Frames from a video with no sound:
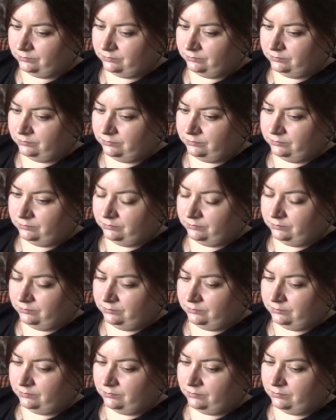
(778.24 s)

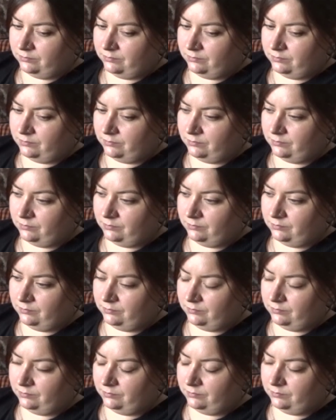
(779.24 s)

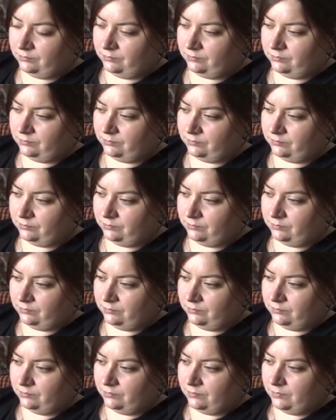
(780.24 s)

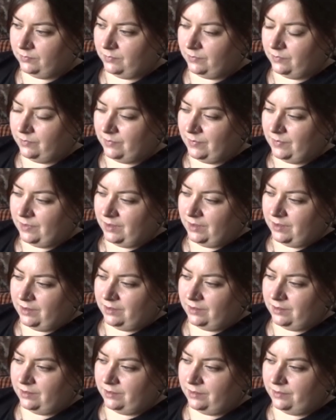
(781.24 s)

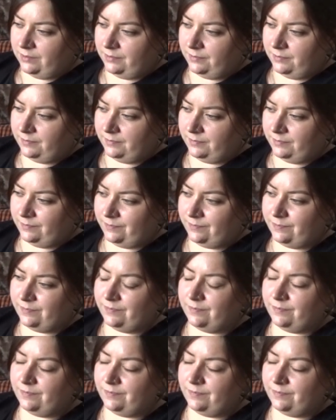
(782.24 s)
[no speech]